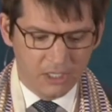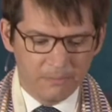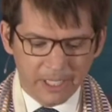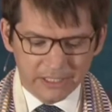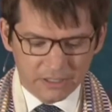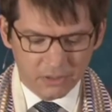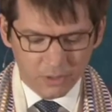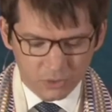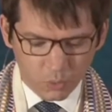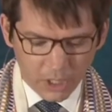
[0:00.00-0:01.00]
But there
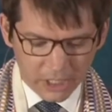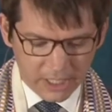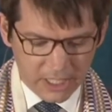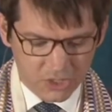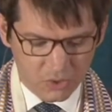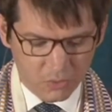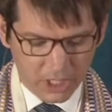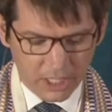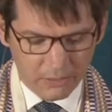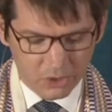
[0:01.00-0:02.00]
was one occasion
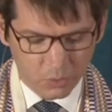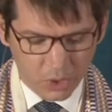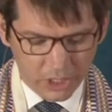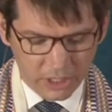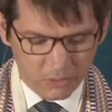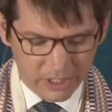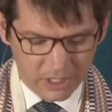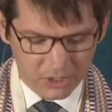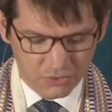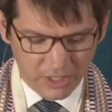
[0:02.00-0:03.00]
where I was working with
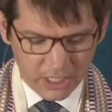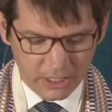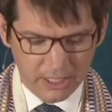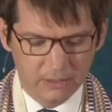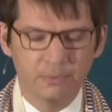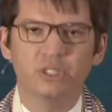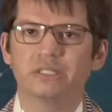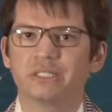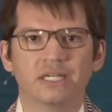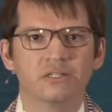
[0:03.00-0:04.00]
an Israeli on putting
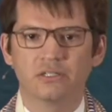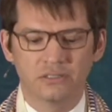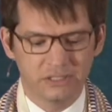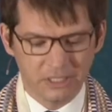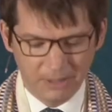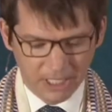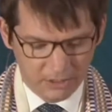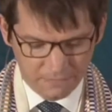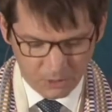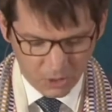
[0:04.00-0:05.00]
together some kind
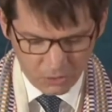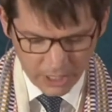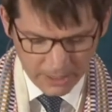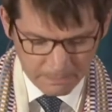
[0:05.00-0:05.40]
of program.